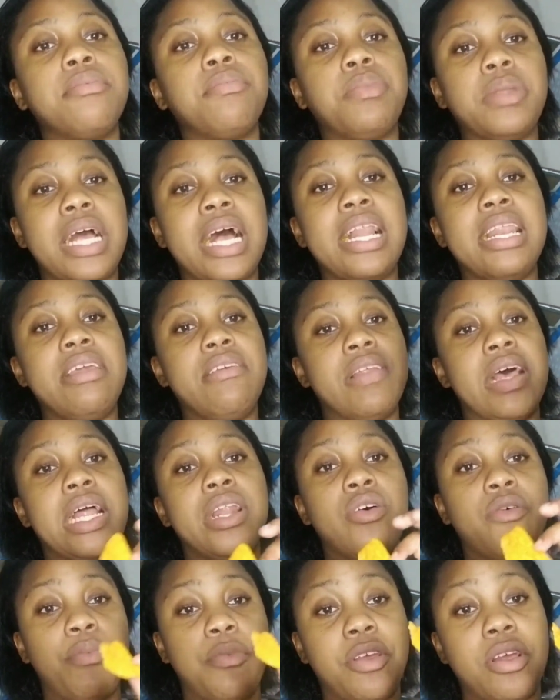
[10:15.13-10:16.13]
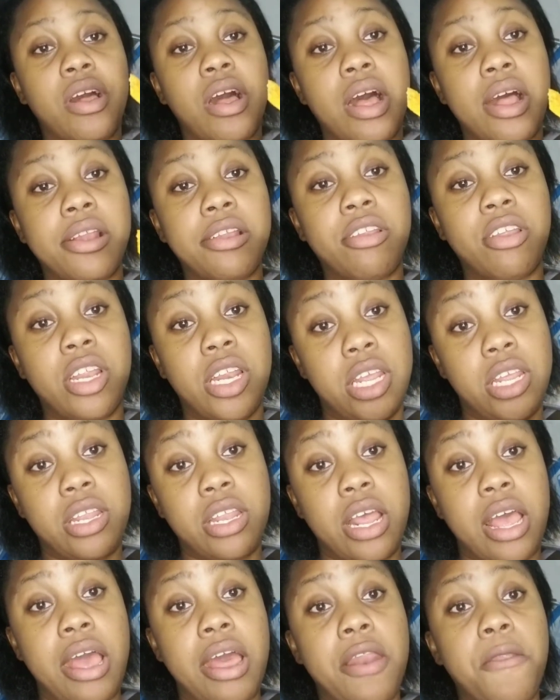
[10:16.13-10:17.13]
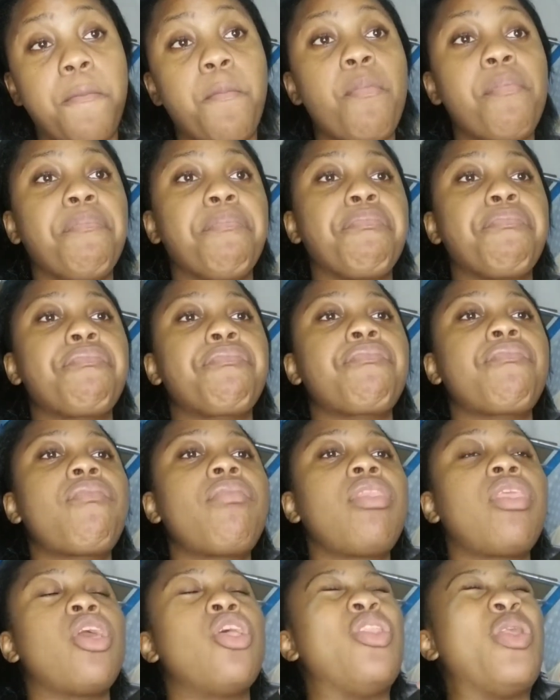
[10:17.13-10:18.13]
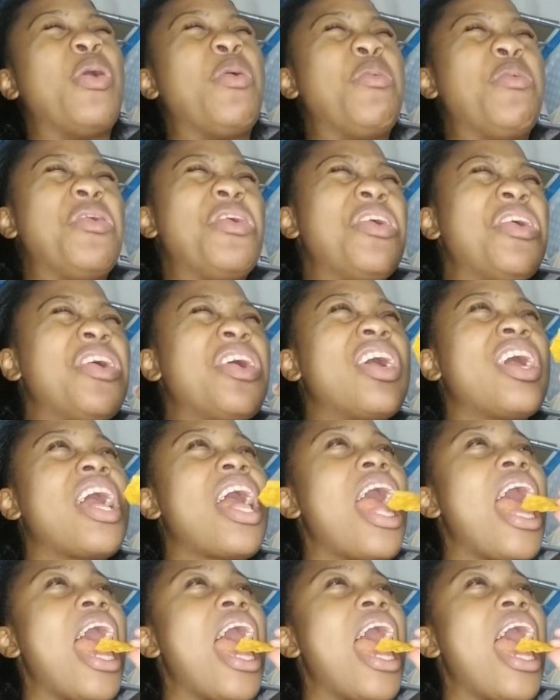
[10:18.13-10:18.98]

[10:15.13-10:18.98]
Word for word: I'll leave that up to God to decide. Now work.